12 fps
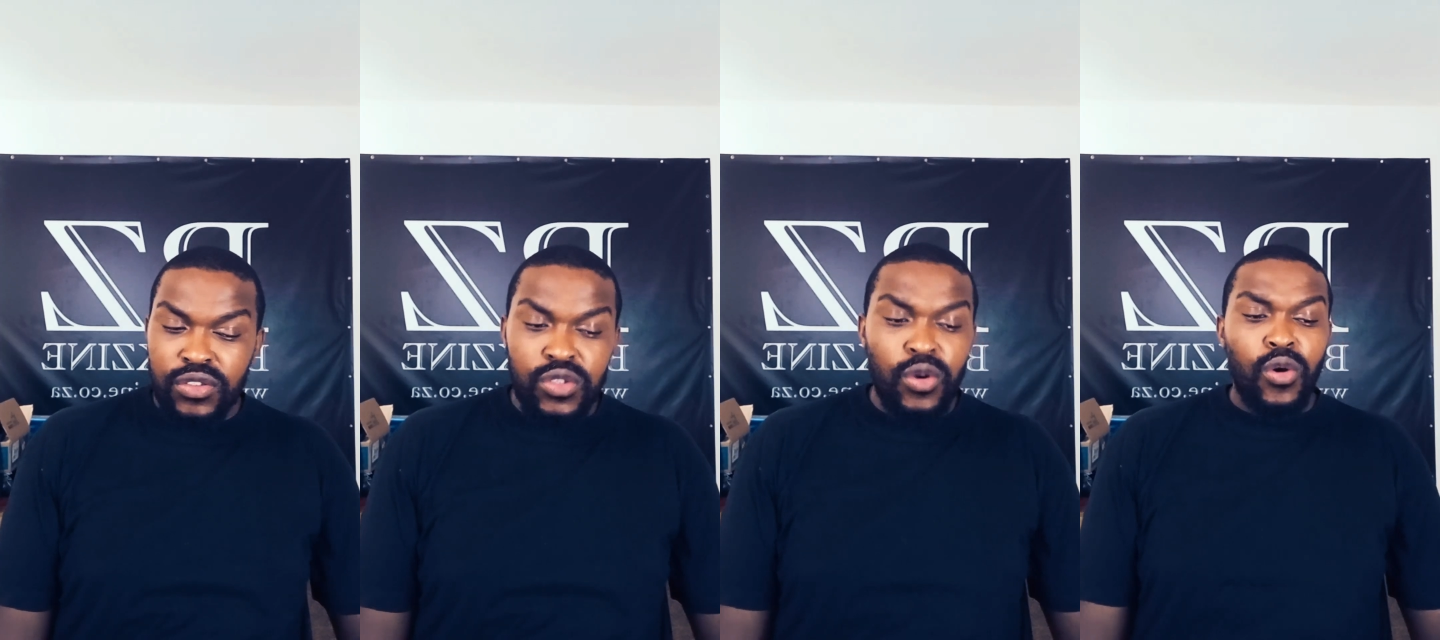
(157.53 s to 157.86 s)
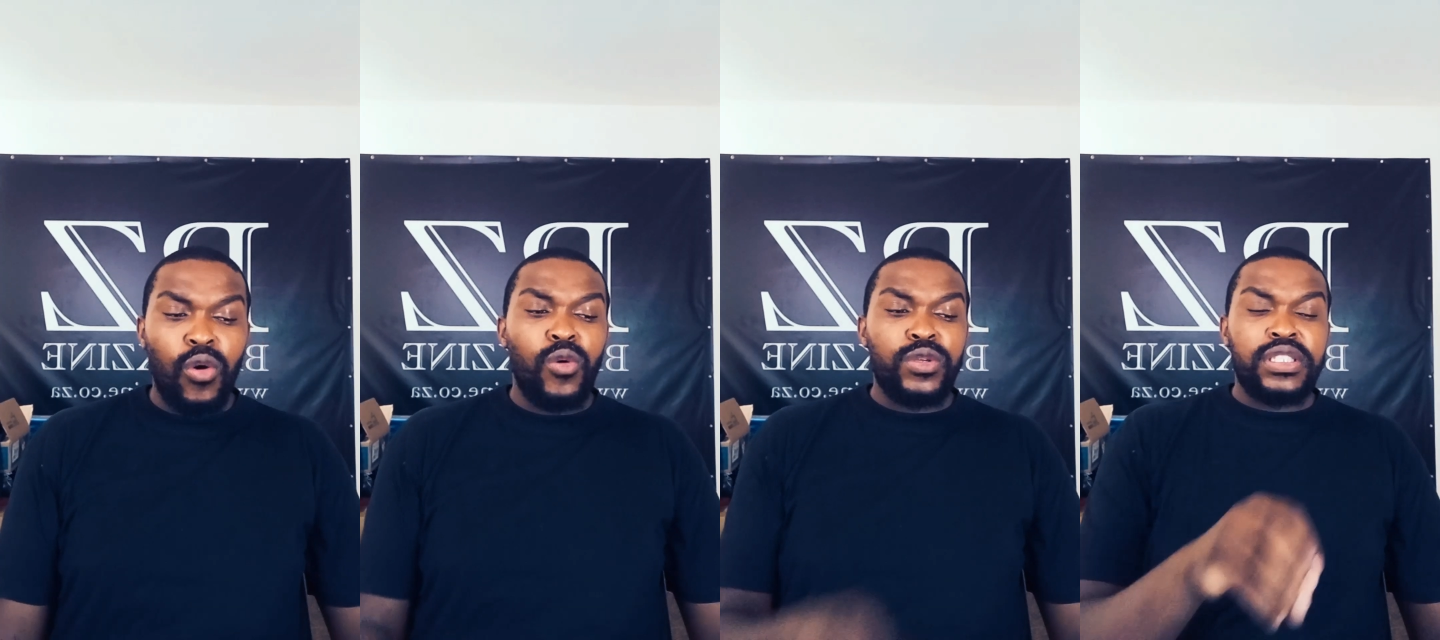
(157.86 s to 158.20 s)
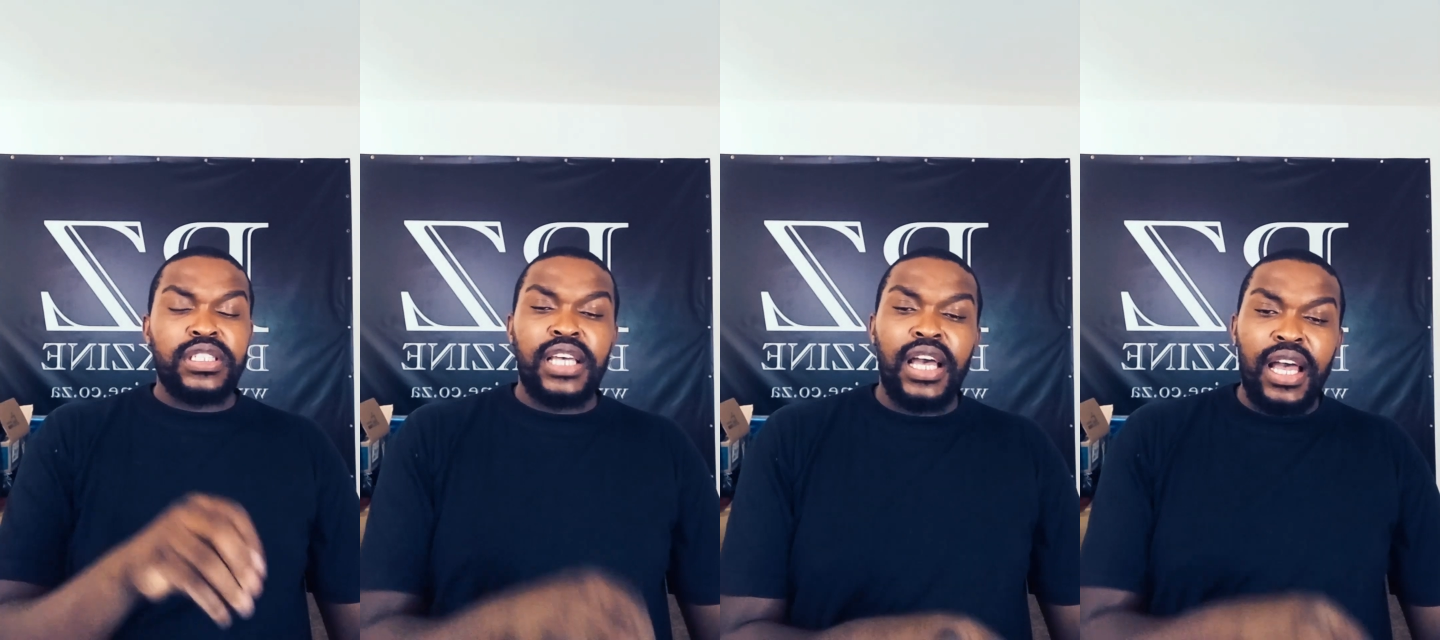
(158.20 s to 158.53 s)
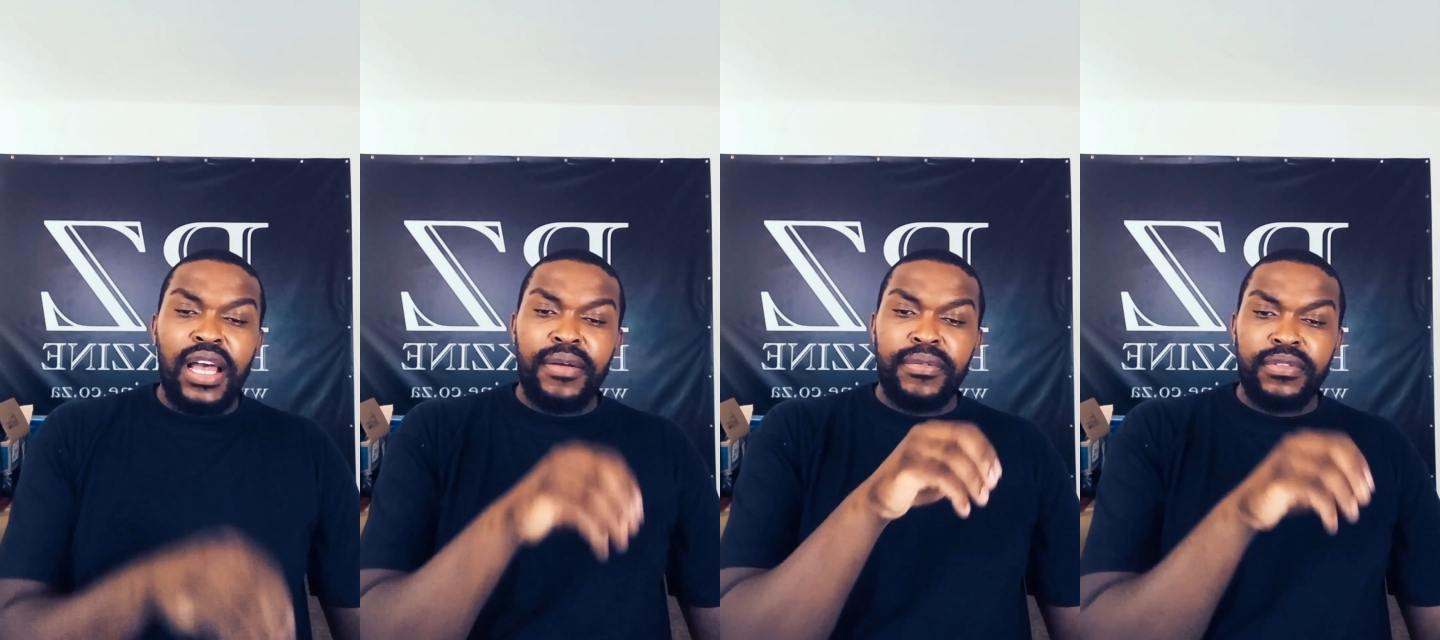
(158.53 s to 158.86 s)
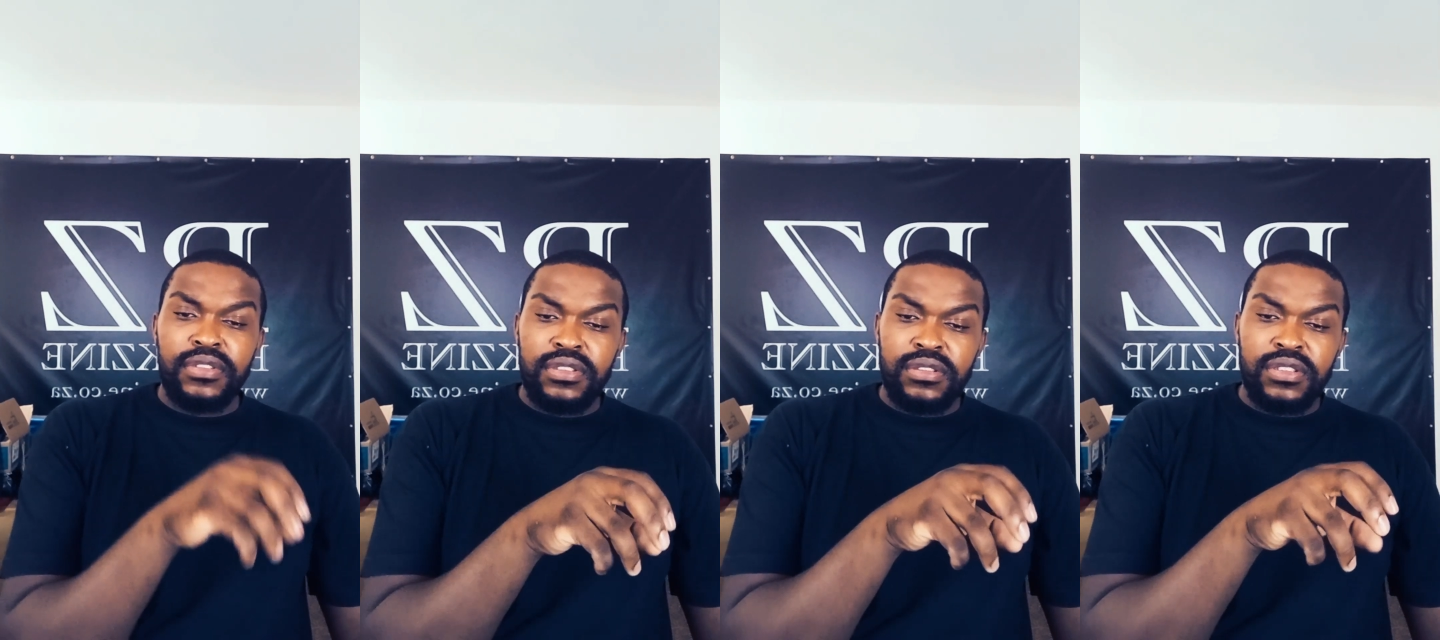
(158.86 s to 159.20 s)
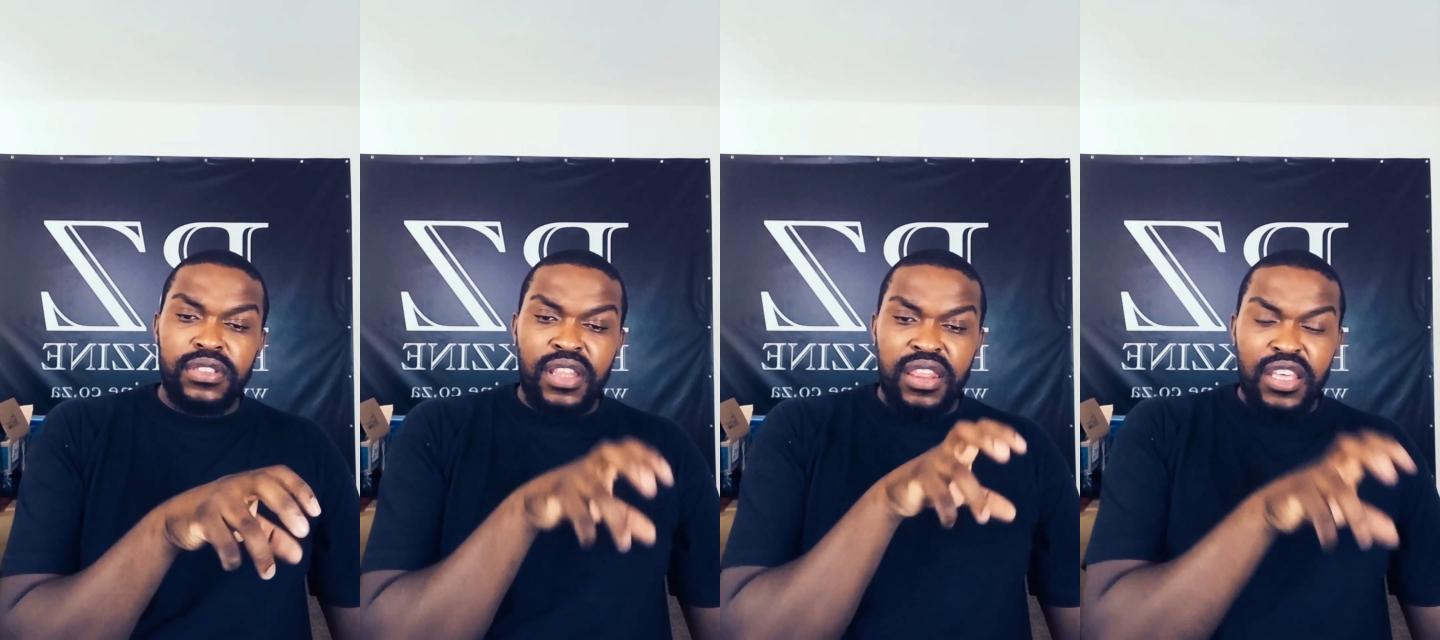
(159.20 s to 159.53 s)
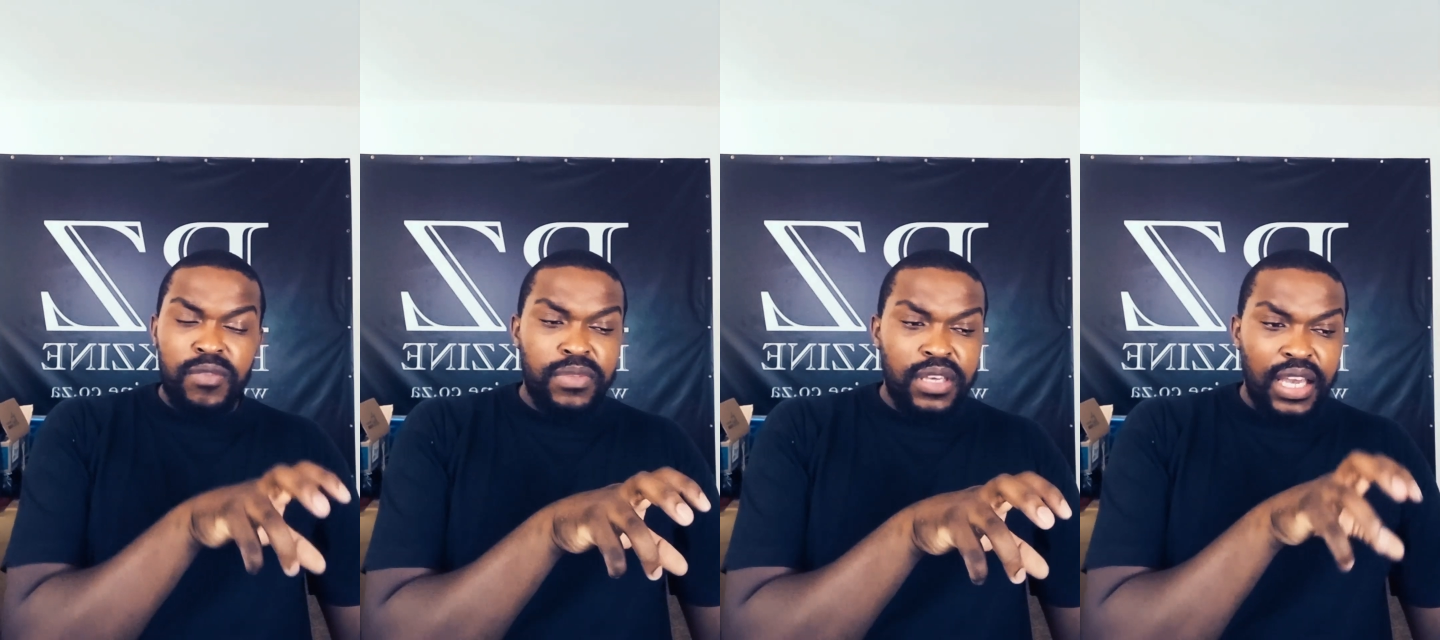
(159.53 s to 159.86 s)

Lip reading: So, otia themi